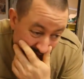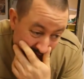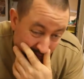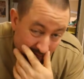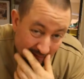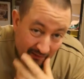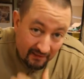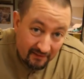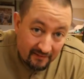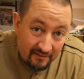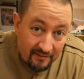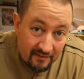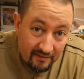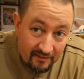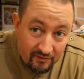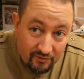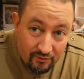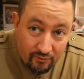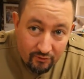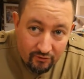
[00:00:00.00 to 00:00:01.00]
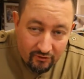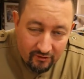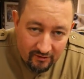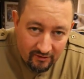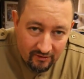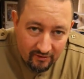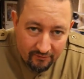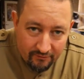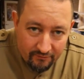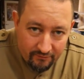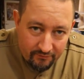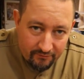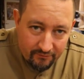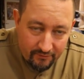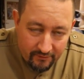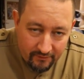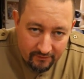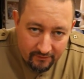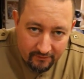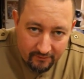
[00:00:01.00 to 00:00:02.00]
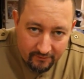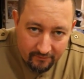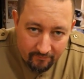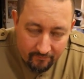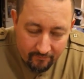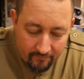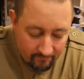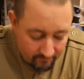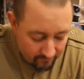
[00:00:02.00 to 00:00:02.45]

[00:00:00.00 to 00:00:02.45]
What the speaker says: a good idea to see if the